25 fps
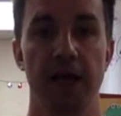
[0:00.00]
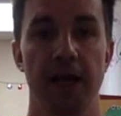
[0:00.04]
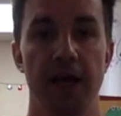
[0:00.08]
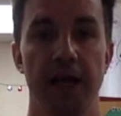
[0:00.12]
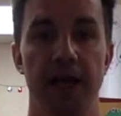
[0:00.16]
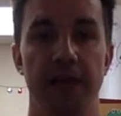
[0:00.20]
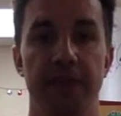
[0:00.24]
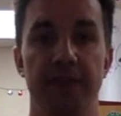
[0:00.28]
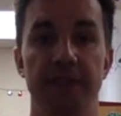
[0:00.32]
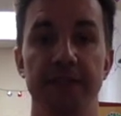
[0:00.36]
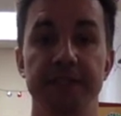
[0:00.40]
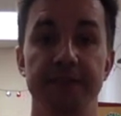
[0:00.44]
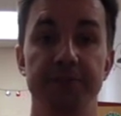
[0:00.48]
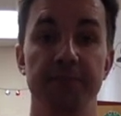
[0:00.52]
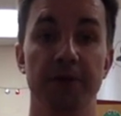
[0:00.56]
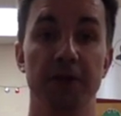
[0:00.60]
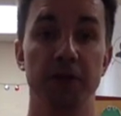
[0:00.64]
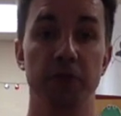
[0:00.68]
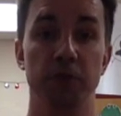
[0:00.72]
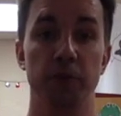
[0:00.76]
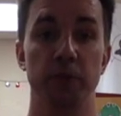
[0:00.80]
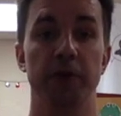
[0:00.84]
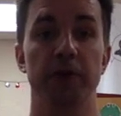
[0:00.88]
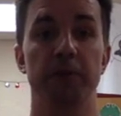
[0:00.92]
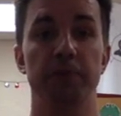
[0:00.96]
And this
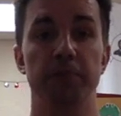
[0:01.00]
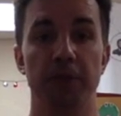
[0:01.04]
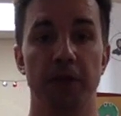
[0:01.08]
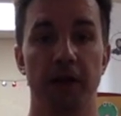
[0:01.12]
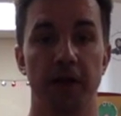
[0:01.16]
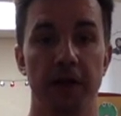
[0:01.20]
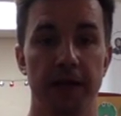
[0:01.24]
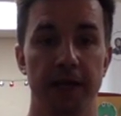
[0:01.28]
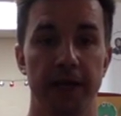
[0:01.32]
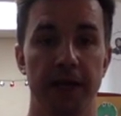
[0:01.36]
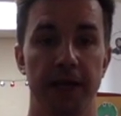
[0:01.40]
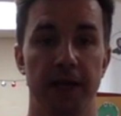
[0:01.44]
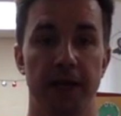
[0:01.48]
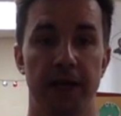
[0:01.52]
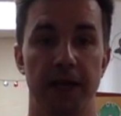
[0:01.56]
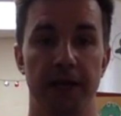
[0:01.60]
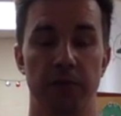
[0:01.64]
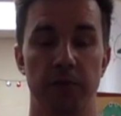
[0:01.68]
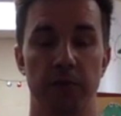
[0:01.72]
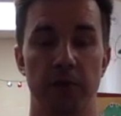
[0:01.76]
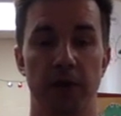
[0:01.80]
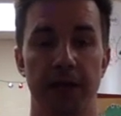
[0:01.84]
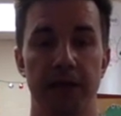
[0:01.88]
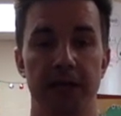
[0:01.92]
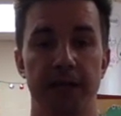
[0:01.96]
month we're blogging
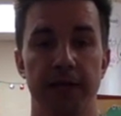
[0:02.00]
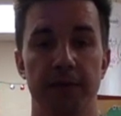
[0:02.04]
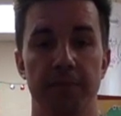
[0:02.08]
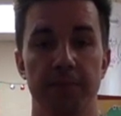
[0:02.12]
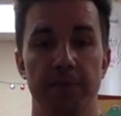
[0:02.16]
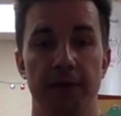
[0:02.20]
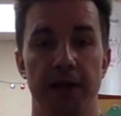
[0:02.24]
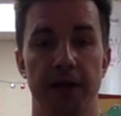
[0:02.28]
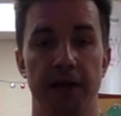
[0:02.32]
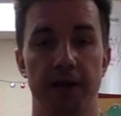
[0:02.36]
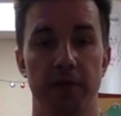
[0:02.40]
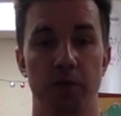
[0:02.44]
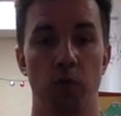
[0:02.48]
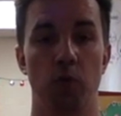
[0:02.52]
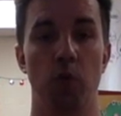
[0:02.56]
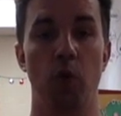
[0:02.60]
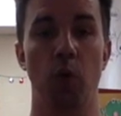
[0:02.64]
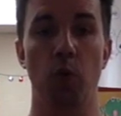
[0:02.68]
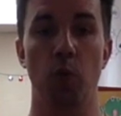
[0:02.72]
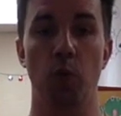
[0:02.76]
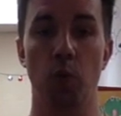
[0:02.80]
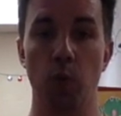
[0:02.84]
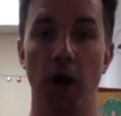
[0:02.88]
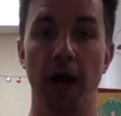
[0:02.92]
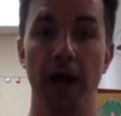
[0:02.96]
and writing about
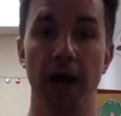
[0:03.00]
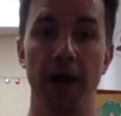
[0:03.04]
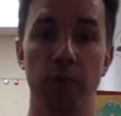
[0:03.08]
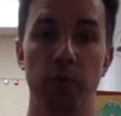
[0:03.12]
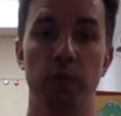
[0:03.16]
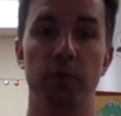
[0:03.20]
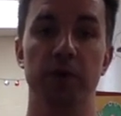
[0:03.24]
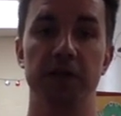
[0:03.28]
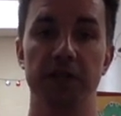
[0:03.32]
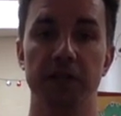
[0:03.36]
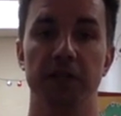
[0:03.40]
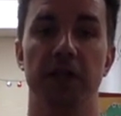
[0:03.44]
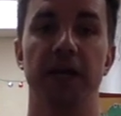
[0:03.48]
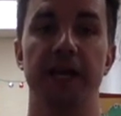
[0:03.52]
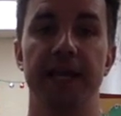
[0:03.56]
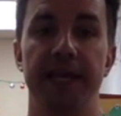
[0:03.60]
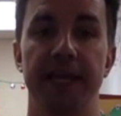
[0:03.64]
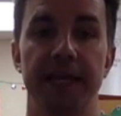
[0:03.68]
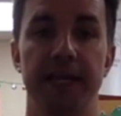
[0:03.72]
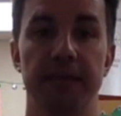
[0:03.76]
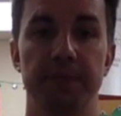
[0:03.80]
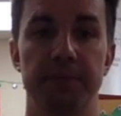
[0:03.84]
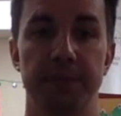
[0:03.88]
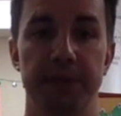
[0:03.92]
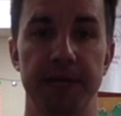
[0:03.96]
why we're
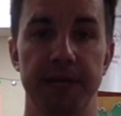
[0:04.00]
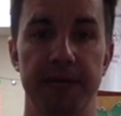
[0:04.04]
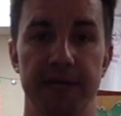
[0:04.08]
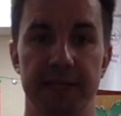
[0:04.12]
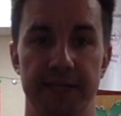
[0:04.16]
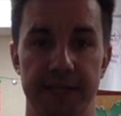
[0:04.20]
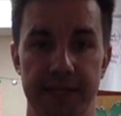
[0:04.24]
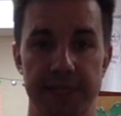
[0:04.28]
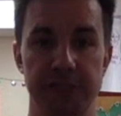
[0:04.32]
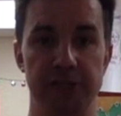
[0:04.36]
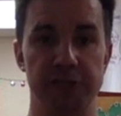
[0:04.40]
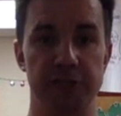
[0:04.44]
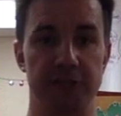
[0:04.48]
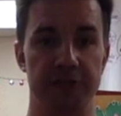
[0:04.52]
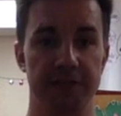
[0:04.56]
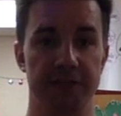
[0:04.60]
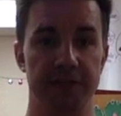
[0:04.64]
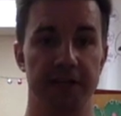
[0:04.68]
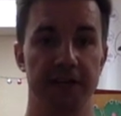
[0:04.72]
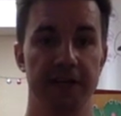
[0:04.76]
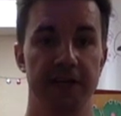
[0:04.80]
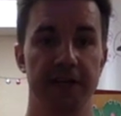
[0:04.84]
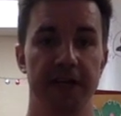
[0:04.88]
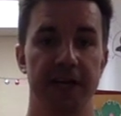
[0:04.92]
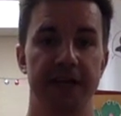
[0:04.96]
lucky to be teachers.
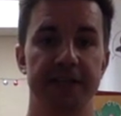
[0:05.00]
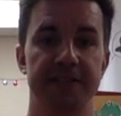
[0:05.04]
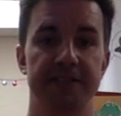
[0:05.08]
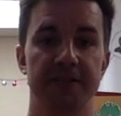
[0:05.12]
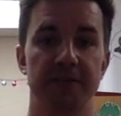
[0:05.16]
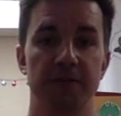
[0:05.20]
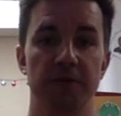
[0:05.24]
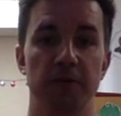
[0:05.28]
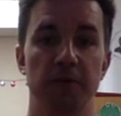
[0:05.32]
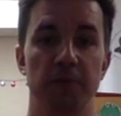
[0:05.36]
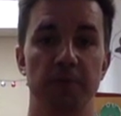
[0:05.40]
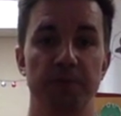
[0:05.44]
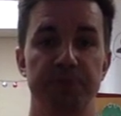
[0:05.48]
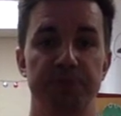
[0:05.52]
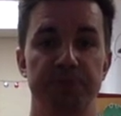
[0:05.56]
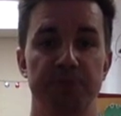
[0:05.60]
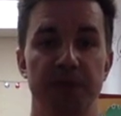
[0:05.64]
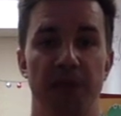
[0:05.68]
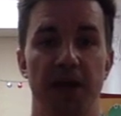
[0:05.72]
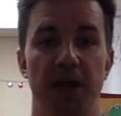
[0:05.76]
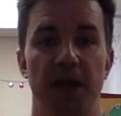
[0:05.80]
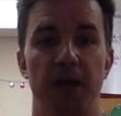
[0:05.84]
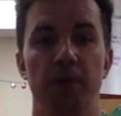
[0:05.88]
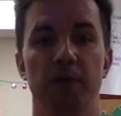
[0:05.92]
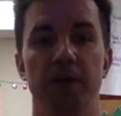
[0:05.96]
And so
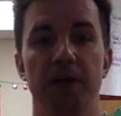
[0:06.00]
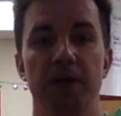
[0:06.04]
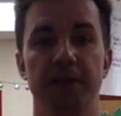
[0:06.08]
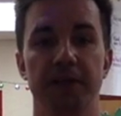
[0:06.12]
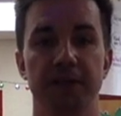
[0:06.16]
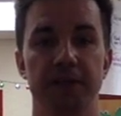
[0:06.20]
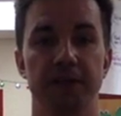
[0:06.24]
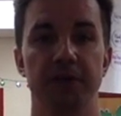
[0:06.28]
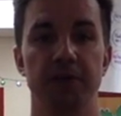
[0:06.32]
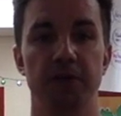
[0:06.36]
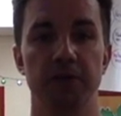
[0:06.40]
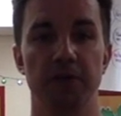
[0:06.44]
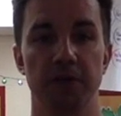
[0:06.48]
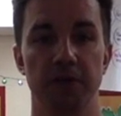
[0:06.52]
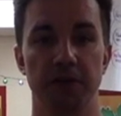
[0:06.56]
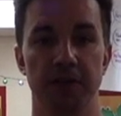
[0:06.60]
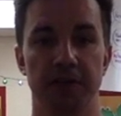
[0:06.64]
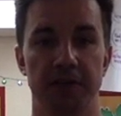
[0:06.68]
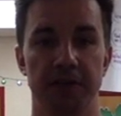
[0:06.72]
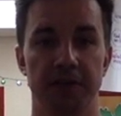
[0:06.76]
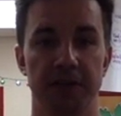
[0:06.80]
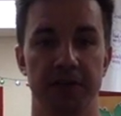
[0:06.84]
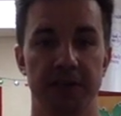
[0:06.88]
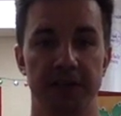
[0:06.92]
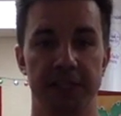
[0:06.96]
I wanted to,
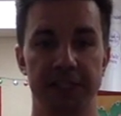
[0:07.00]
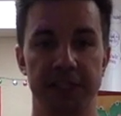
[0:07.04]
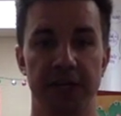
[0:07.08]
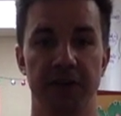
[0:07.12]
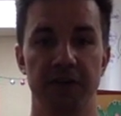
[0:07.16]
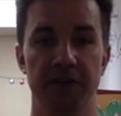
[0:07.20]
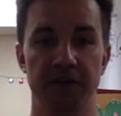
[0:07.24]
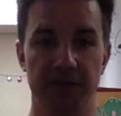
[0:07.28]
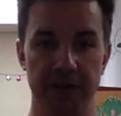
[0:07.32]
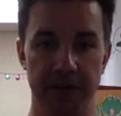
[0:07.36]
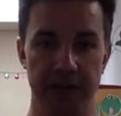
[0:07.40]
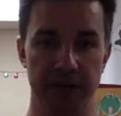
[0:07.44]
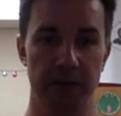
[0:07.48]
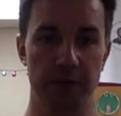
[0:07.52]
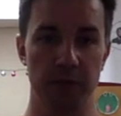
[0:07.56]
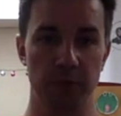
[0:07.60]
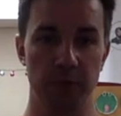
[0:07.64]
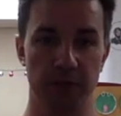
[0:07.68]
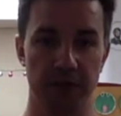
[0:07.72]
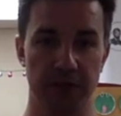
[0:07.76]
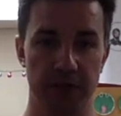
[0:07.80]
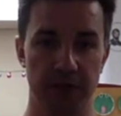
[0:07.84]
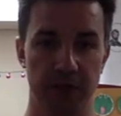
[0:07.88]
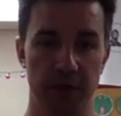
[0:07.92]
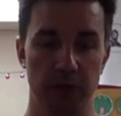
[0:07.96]
to share a video
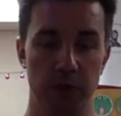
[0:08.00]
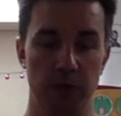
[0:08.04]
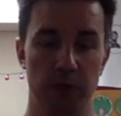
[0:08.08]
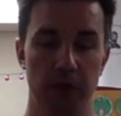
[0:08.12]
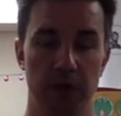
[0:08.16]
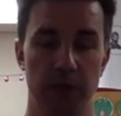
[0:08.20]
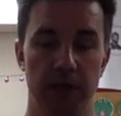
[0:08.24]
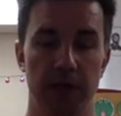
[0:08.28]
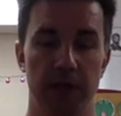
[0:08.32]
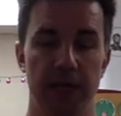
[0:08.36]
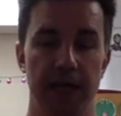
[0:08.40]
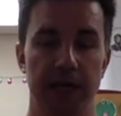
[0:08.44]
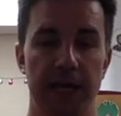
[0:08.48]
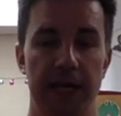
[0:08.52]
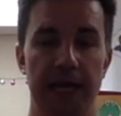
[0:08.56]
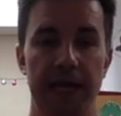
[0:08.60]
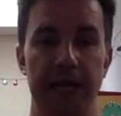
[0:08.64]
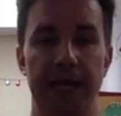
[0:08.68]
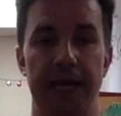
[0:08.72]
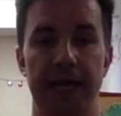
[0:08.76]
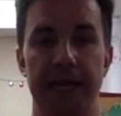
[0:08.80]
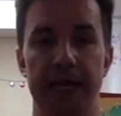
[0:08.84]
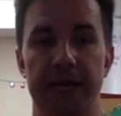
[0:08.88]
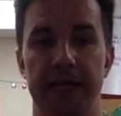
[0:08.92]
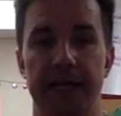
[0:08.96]
with you
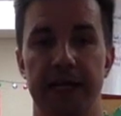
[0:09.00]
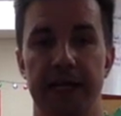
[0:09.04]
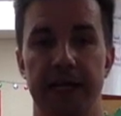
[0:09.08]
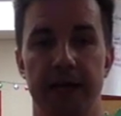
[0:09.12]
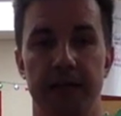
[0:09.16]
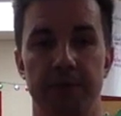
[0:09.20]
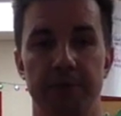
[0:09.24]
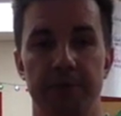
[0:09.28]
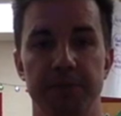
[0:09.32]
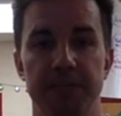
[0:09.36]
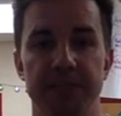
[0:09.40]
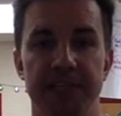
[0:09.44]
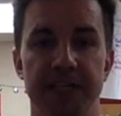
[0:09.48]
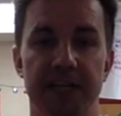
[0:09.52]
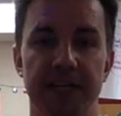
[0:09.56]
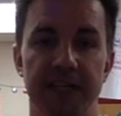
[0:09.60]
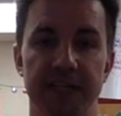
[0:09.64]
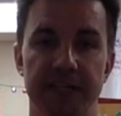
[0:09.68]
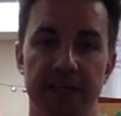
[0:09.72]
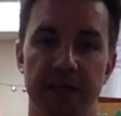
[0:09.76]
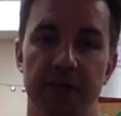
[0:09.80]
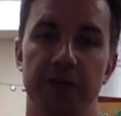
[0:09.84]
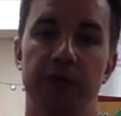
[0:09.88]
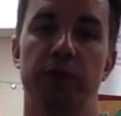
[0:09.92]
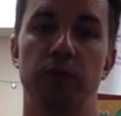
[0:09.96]
and um, just kind of
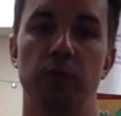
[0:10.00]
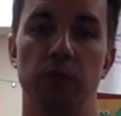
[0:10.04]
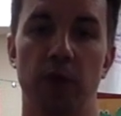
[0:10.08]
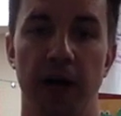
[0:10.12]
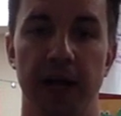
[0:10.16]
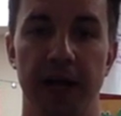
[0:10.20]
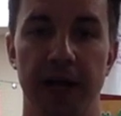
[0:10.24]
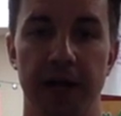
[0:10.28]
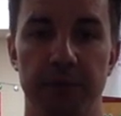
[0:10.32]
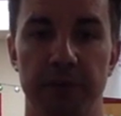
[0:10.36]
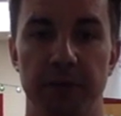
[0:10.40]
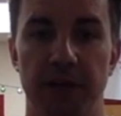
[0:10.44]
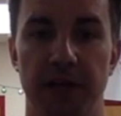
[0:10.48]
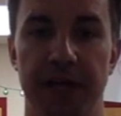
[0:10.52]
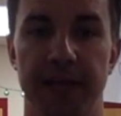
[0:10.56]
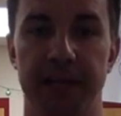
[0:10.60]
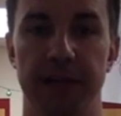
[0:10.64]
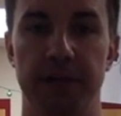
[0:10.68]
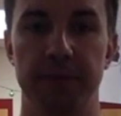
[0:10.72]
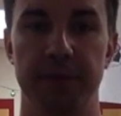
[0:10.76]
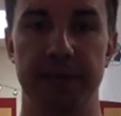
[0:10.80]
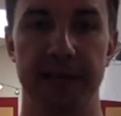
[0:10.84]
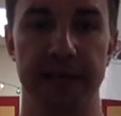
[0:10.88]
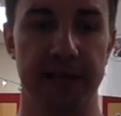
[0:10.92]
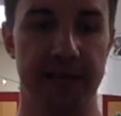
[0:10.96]
tell you why I'm lucky to
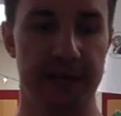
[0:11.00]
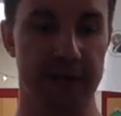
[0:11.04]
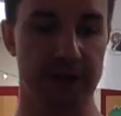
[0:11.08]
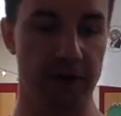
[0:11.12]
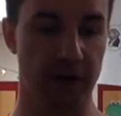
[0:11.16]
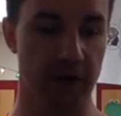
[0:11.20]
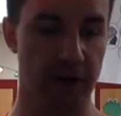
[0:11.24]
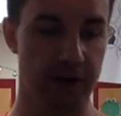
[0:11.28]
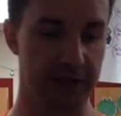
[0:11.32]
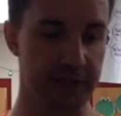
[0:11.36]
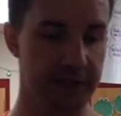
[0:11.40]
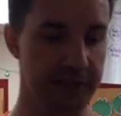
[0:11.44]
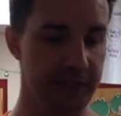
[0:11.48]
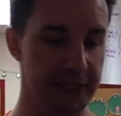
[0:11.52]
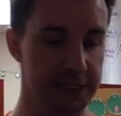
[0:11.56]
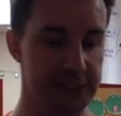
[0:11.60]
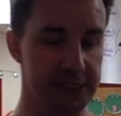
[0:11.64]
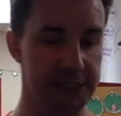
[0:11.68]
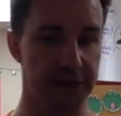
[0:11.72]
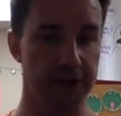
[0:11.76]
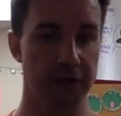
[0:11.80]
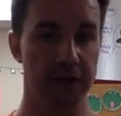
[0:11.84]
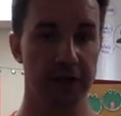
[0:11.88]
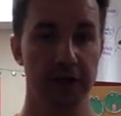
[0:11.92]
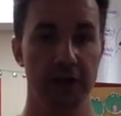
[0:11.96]
be a kindergarten
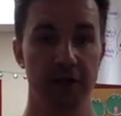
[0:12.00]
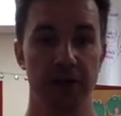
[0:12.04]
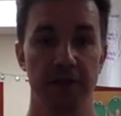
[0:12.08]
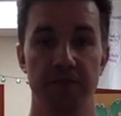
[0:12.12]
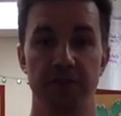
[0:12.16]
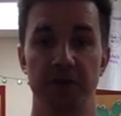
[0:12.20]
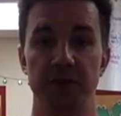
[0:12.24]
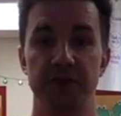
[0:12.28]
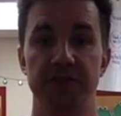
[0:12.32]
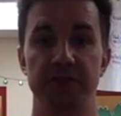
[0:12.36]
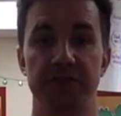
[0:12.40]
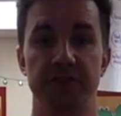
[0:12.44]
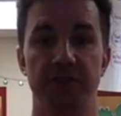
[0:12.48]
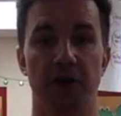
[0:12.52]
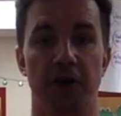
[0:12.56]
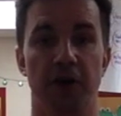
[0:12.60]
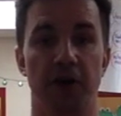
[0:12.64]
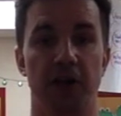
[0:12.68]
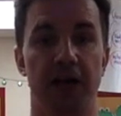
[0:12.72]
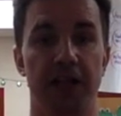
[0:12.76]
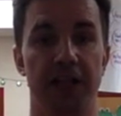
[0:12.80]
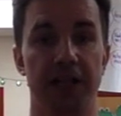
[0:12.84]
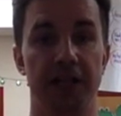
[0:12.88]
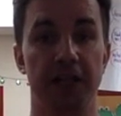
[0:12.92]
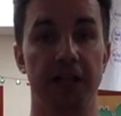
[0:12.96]
teacher. First of all,
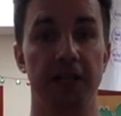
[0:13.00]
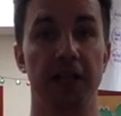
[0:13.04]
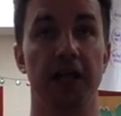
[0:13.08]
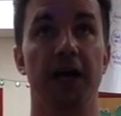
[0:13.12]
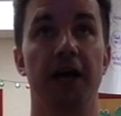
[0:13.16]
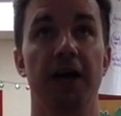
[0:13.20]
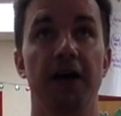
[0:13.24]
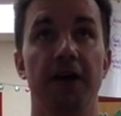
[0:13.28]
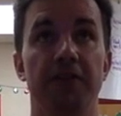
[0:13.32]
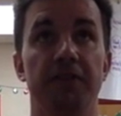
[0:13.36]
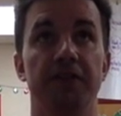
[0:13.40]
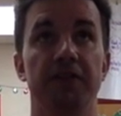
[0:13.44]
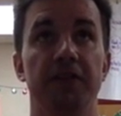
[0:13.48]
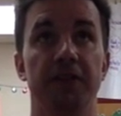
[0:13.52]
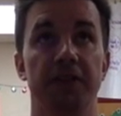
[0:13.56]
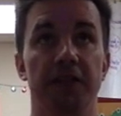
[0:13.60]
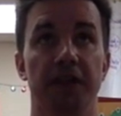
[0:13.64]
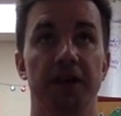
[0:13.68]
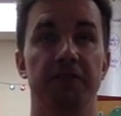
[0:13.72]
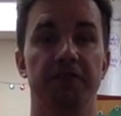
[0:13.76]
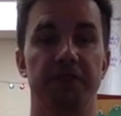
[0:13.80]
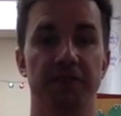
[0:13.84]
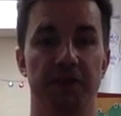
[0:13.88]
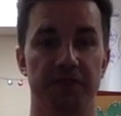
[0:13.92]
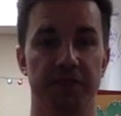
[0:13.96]
I love,
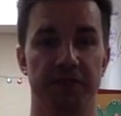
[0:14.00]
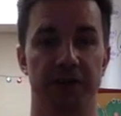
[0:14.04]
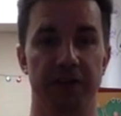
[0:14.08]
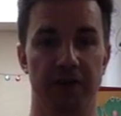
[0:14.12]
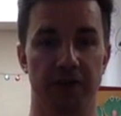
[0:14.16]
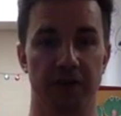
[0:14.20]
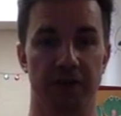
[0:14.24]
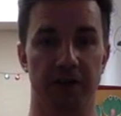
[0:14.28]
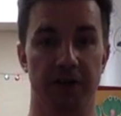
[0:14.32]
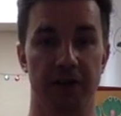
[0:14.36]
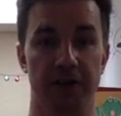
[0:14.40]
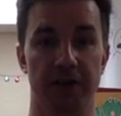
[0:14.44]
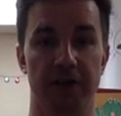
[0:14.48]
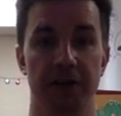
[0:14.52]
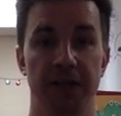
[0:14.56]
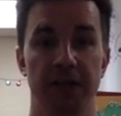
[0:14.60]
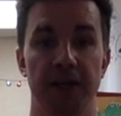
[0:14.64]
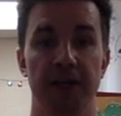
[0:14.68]
love, love kindergarten.